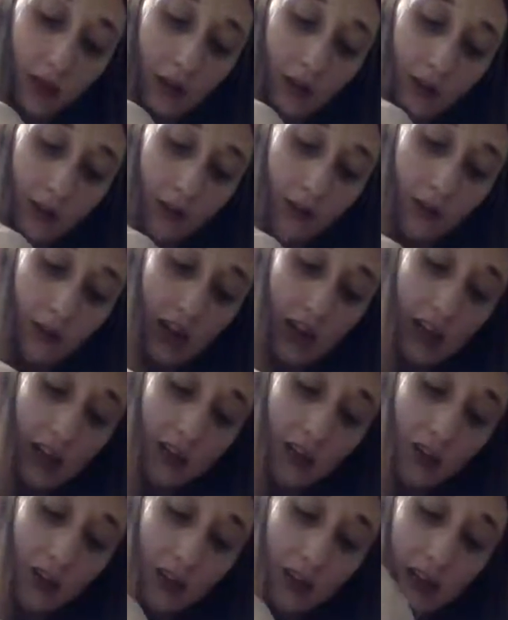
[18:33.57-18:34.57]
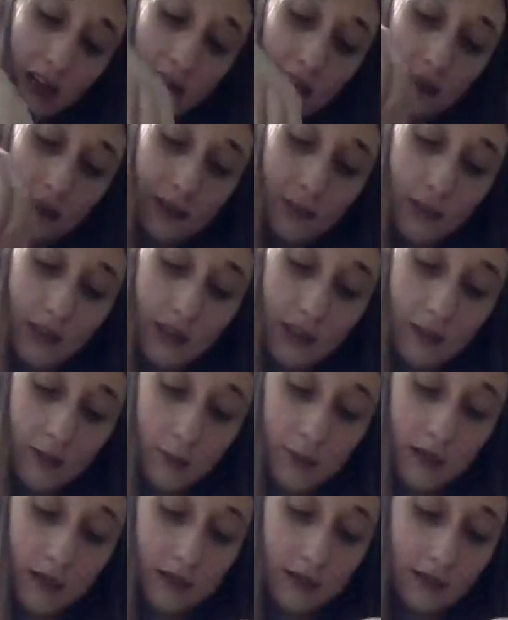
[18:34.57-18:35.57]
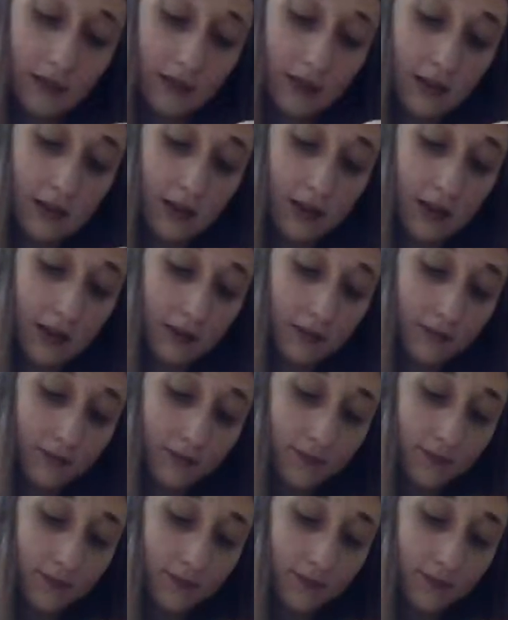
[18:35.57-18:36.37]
It's very hard to get some of these pieces in here